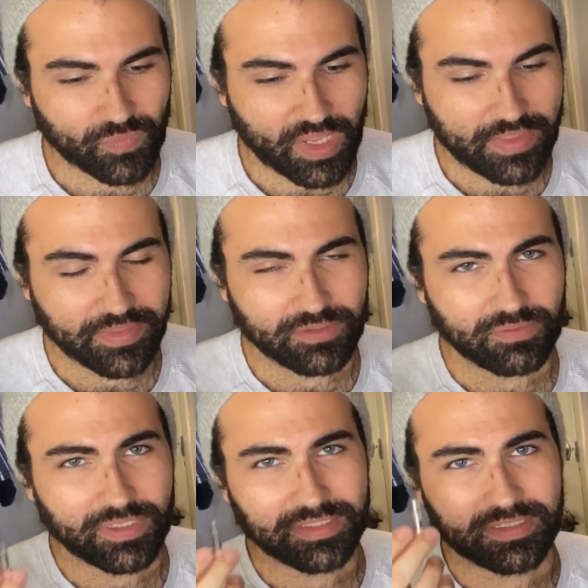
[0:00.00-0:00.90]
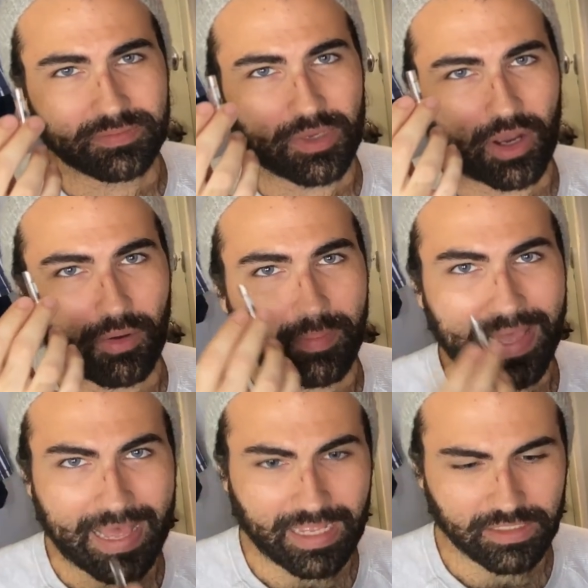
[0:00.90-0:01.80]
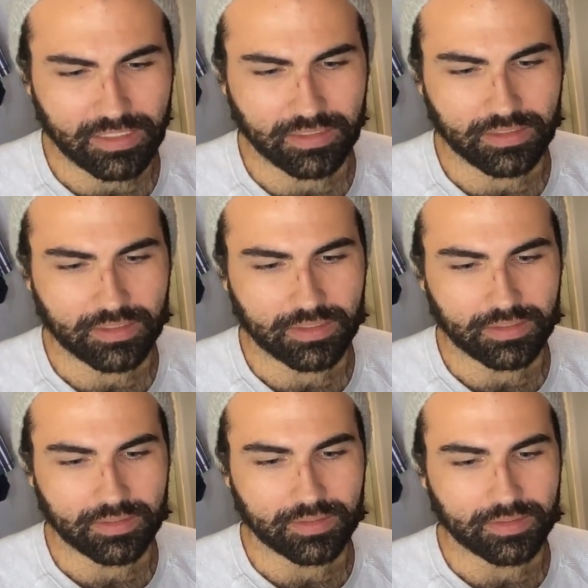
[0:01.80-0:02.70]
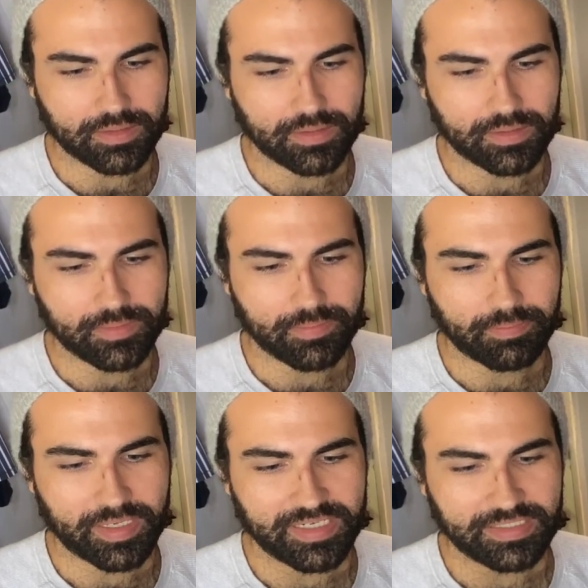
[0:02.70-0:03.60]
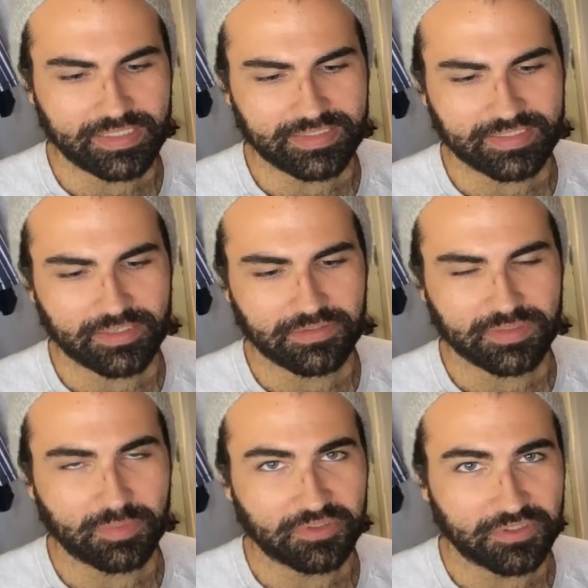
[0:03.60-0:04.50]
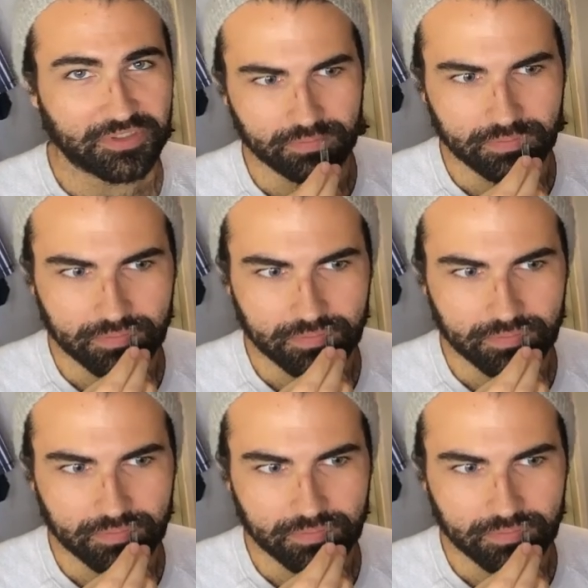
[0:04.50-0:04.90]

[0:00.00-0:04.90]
And this one doesn't smell bad, but it doesn't necessarily smell good.